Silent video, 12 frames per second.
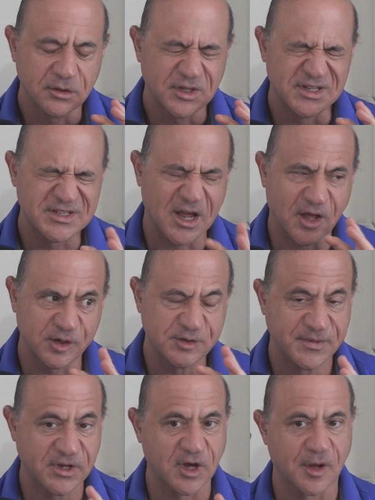the
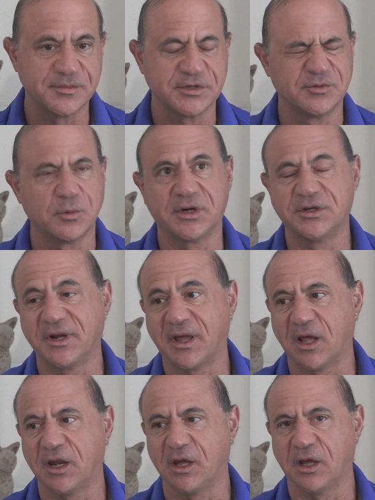challenge becomes is what you're
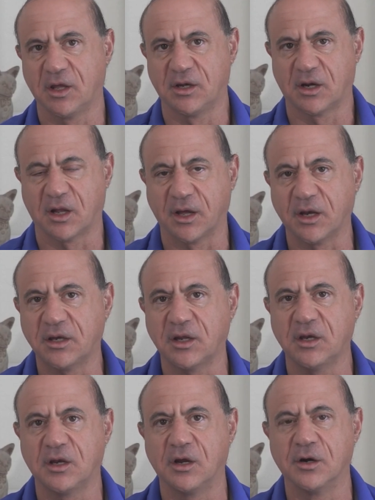getting in an
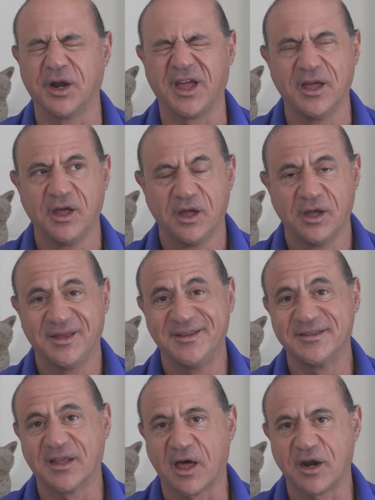IT degree
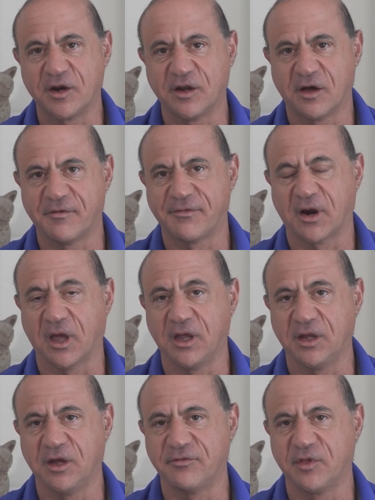is not enough for
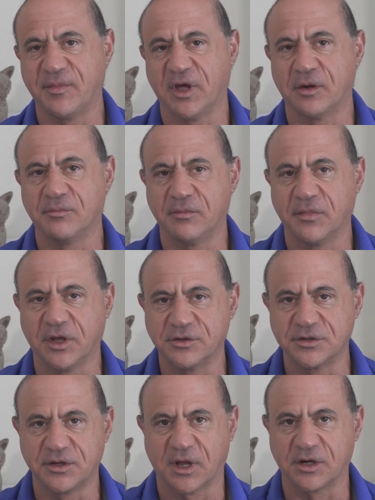any of the ma-
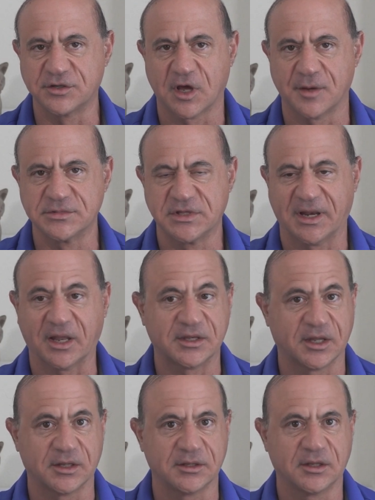major tech jobs that
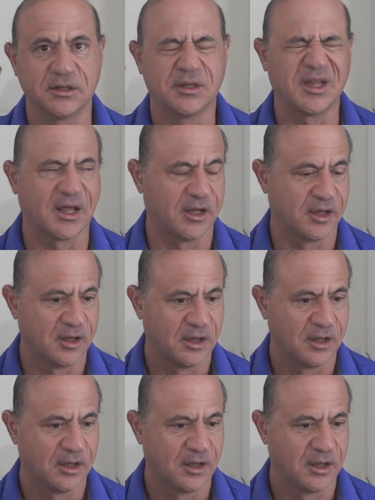exist today.